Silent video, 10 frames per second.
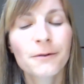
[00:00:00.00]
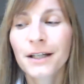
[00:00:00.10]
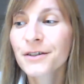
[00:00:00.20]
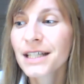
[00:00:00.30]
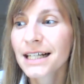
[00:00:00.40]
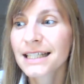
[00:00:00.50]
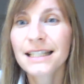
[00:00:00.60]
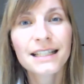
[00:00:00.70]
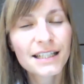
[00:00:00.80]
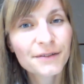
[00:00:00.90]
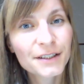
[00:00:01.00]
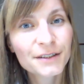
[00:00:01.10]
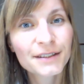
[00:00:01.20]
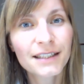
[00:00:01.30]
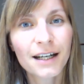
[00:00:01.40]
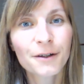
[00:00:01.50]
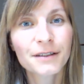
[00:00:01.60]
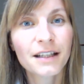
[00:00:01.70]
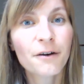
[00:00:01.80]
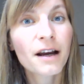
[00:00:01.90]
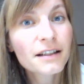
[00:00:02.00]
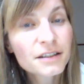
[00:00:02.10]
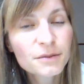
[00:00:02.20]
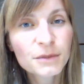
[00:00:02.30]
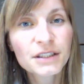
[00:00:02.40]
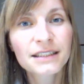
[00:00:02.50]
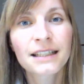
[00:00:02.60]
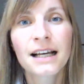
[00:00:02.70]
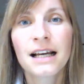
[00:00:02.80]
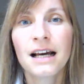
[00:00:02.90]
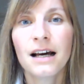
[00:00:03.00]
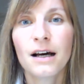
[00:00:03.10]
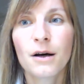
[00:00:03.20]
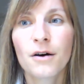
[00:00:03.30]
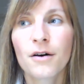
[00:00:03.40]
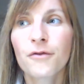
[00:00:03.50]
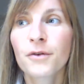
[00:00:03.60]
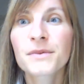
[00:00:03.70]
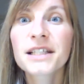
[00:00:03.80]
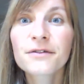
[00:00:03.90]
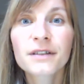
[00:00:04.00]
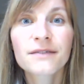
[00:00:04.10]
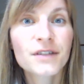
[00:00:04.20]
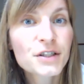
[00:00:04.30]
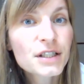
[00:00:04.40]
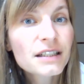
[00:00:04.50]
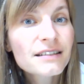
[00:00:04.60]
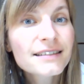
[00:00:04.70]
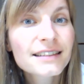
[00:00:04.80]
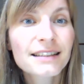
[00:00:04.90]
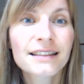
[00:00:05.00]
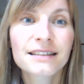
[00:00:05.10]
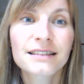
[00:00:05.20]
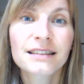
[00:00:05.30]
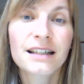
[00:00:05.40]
We conducted interviews across our customers from different verticals and